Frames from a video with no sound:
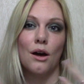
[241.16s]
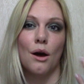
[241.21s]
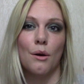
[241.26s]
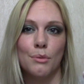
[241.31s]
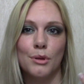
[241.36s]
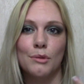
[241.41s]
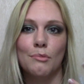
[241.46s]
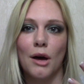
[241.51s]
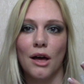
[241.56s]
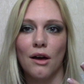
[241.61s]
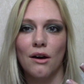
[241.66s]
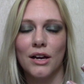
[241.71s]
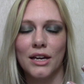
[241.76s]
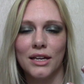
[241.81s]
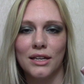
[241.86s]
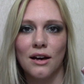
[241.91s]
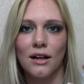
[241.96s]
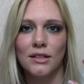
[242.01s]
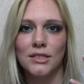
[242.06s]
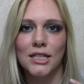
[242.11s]
go with my eye
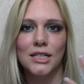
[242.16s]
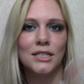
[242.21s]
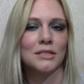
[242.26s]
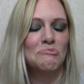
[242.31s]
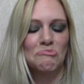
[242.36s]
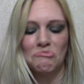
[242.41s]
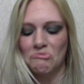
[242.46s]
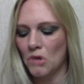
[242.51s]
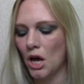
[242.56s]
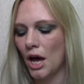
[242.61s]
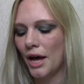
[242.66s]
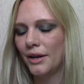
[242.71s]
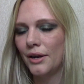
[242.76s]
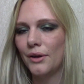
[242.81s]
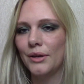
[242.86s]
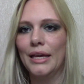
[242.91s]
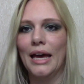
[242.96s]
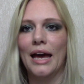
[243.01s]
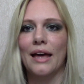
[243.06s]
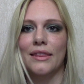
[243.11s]
colour. I
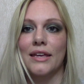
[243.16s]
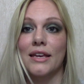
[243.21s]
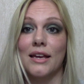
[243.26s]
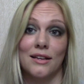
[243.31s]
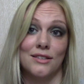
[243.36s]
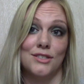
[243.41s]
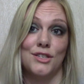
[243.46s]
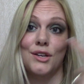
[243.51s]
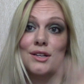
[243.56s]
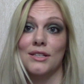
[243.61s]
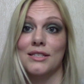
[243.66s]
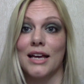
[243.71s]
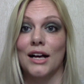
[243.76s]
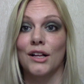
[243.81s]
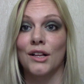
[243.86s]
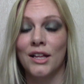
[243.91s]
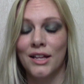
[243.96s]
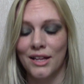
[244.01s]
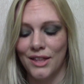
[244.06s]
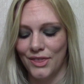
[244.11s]
don't care, as you can tell,